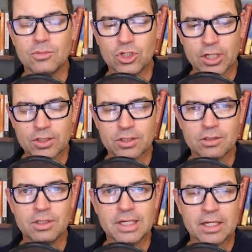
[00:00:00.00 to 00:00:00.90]

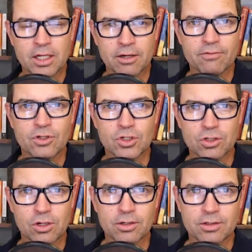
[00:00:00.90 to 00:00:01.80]
Just enough to
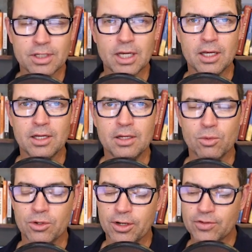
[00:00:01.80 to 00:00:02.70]
start.
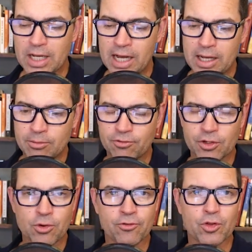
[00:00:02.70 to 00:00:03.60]
We don't have time to
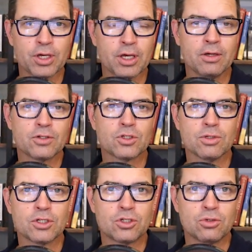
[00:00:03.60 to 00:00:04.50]
figure everything out, so
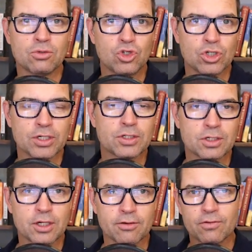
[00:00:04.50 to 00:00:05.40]
let's do just
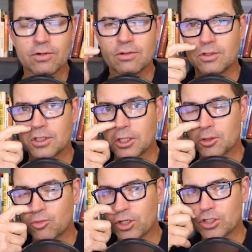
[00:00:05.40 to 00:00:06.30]
enough to get
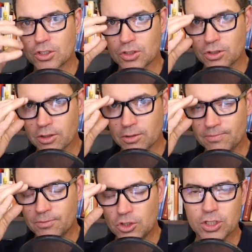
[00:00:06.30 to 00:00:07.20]
the project started.
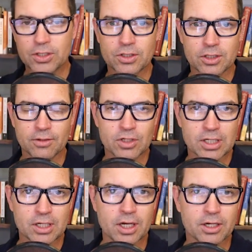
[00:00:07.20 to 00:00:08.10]
Just enough to
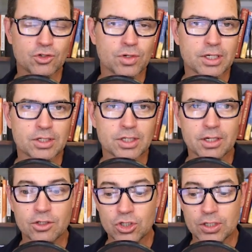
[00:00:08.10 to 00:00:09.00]
get a contract
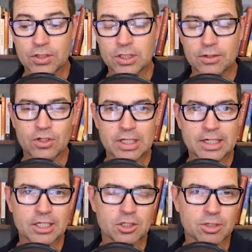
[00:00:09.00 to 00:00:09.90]
signed, just enough to get an
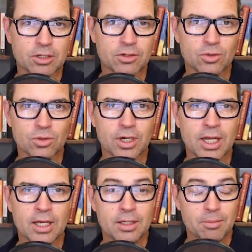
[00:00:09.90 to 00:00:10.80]
estimate out the door,
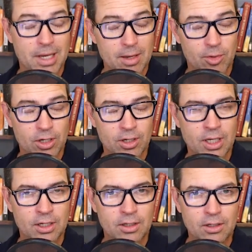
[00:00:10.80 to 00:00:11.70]
maybe
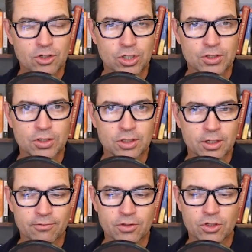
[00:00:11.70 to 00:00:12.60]
just enough